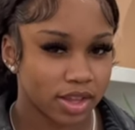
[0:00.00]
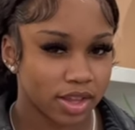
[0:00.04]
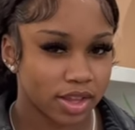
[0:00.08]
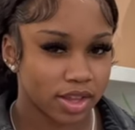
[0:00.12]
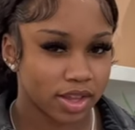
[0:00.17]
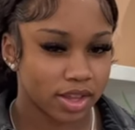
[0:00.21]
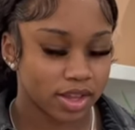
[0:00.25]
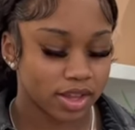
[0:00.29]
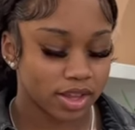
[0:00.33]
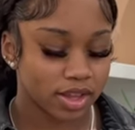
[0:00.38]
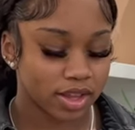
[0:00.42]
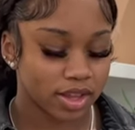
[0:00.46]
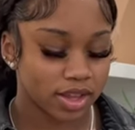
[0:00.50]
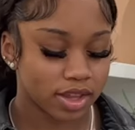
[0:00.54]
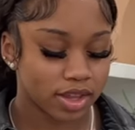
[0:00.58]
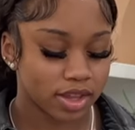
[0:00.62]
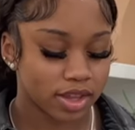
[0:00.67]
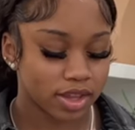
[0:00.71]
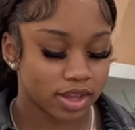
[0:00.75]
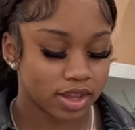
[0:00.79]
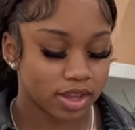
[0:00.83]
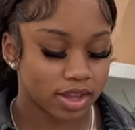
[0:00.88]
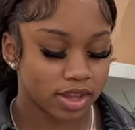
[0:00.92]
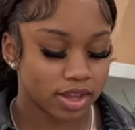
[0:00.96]

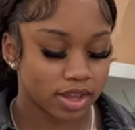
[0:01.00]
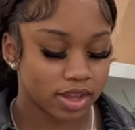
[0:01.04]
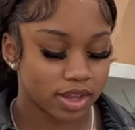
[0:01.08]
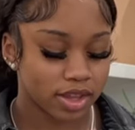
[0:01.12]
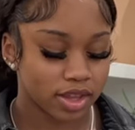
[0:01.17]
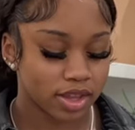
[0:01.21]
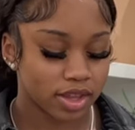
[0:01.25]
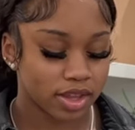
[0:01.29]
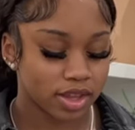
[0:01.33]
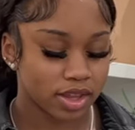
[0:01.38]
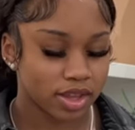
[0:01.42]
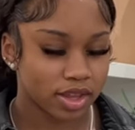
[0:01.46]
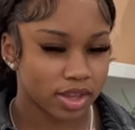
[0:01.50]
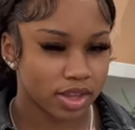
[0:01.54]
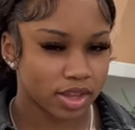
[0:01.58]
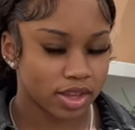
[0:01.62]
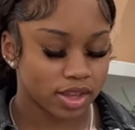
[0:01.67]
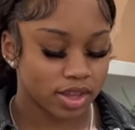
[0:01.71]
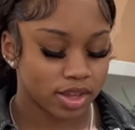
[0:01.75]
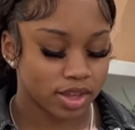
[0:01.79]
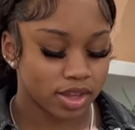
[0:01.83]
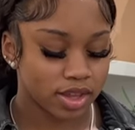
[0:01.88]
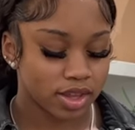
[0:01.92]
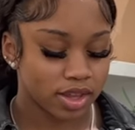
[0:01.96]

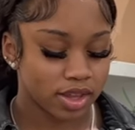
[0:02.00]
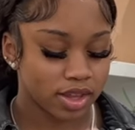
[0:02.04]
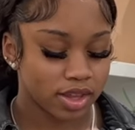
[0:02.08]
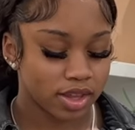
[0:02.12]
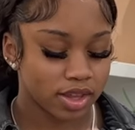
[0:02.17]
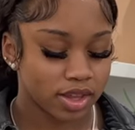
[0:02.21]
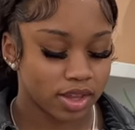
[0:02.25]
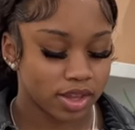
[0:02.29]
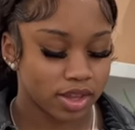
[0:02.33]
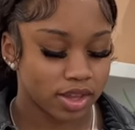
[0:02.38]
Nothing is said.